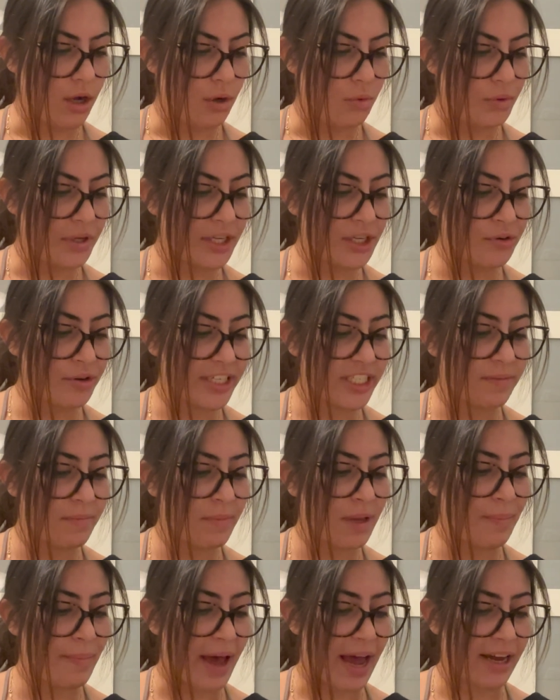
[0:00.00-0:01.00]
We agreed to
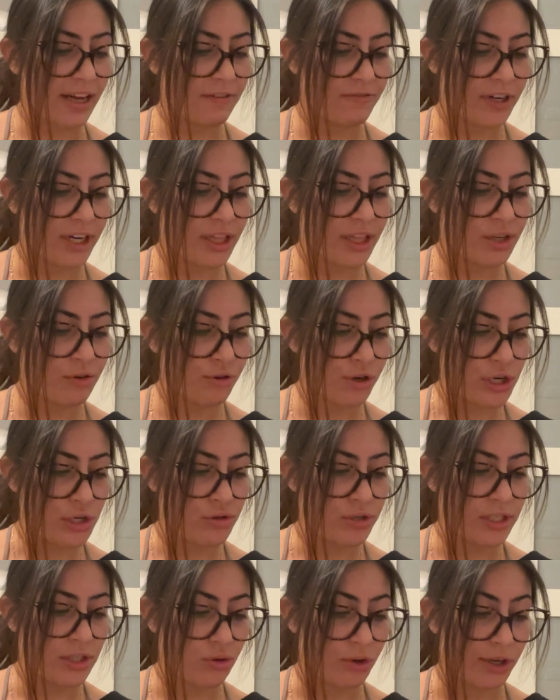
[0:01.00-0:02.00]
meet back in front of the
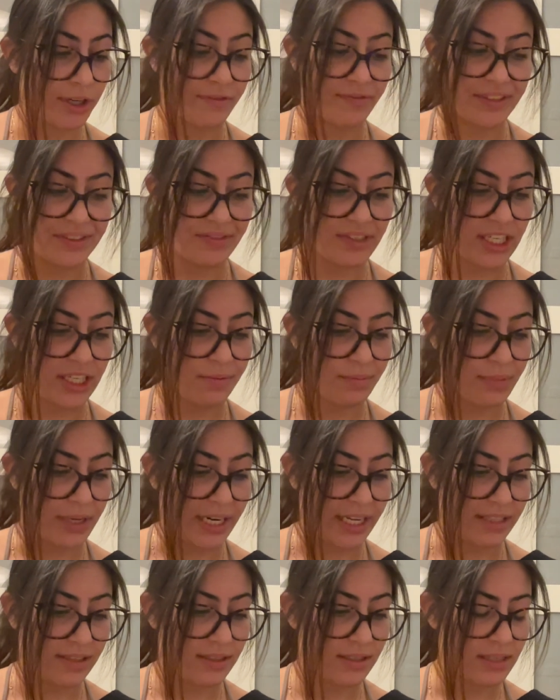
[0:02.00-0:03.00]
grocery store in 15
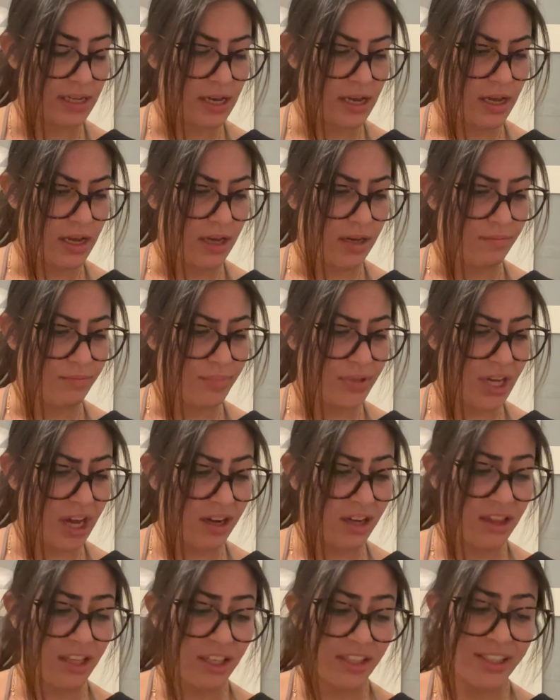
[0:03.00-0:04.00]
minutes.
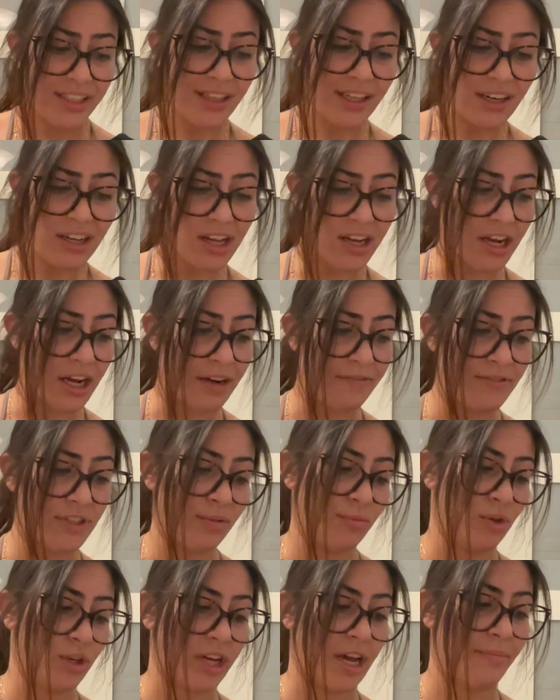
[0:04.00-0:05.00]
Bianca looked a little
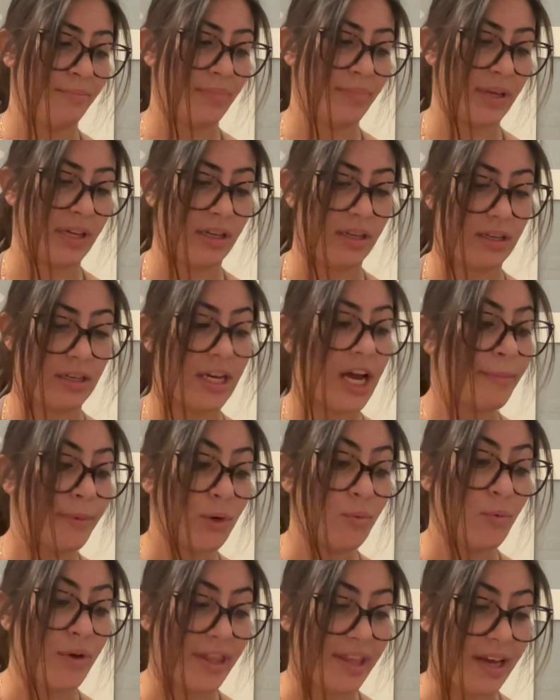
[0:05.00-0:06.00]
uncomfortable
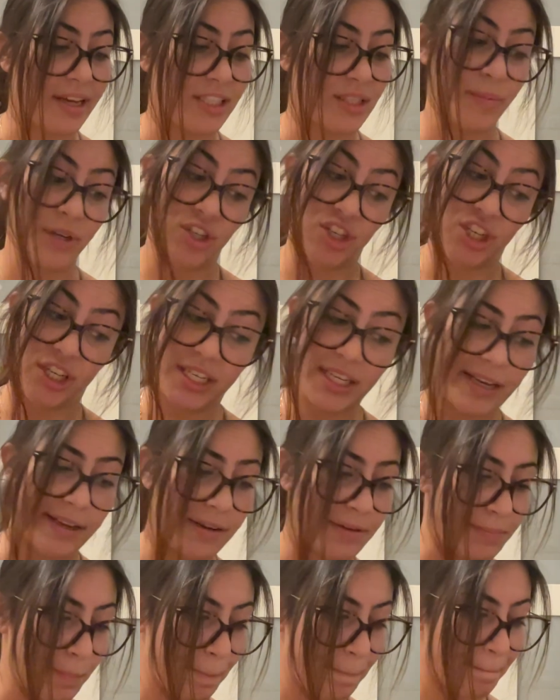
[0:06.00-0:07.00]
coming with us, but she
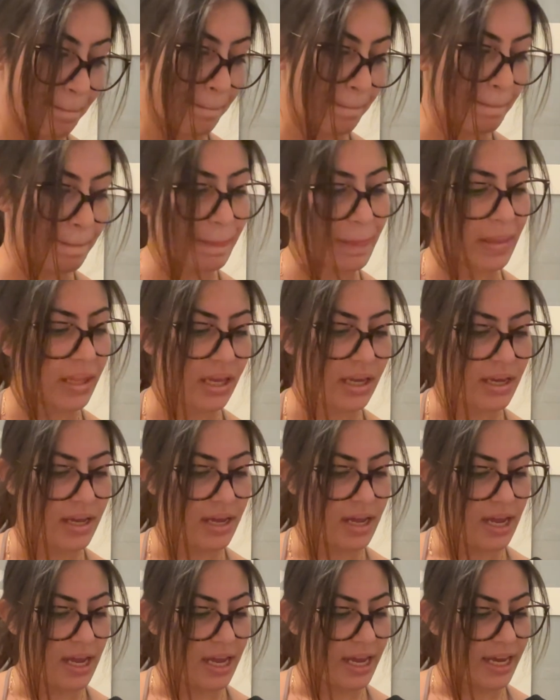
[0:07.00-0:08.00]
did.
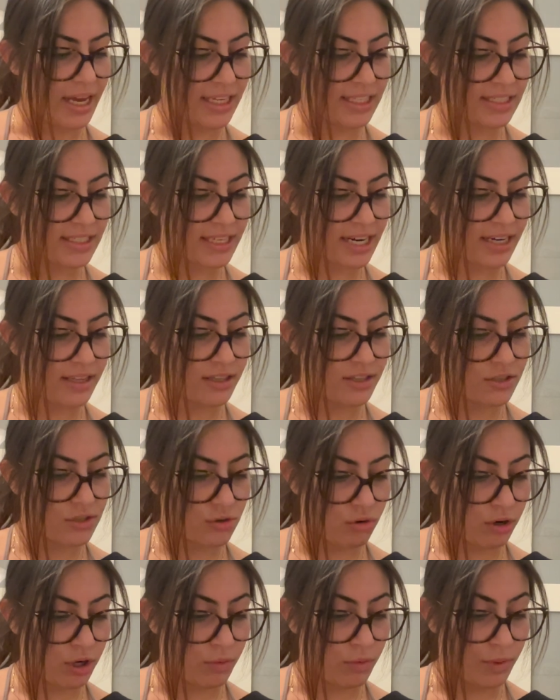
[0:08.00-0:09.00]
Inside the
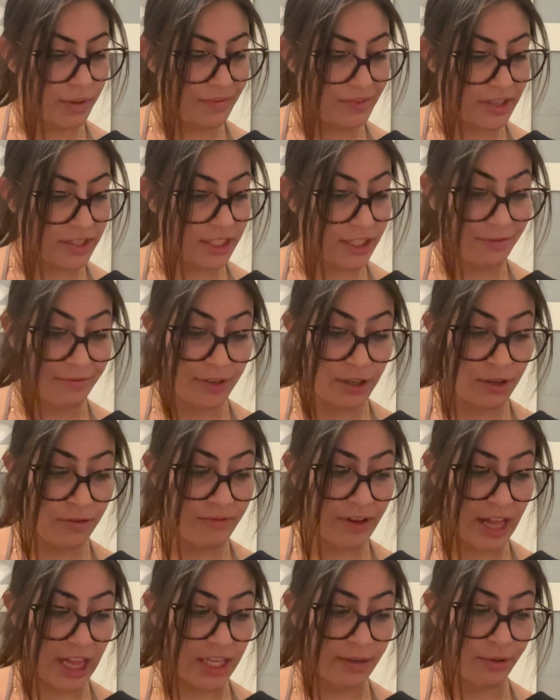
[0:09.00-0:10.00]
store, we found out a few
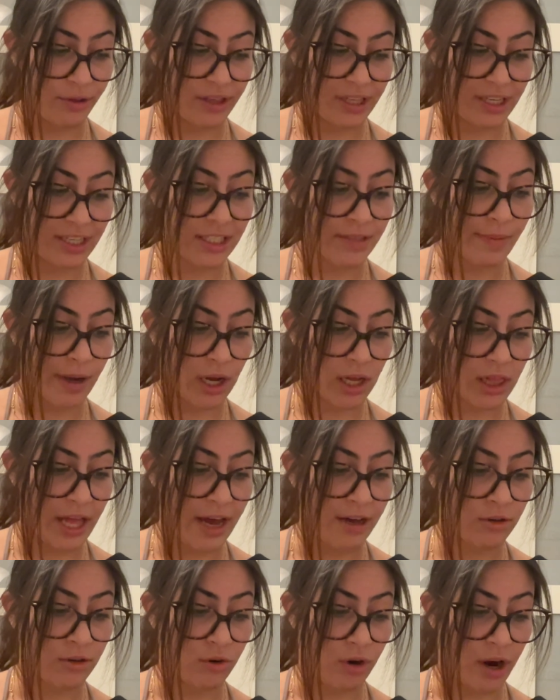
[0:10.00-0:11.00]
valuable things about
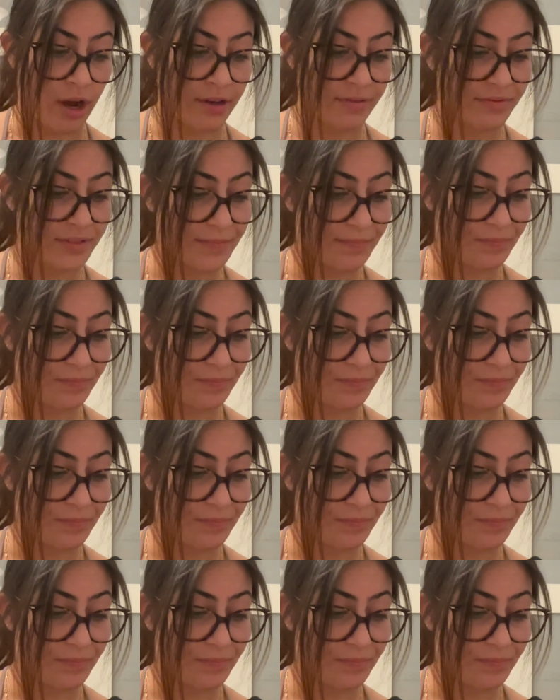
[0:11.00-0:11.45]
Cloudcroft.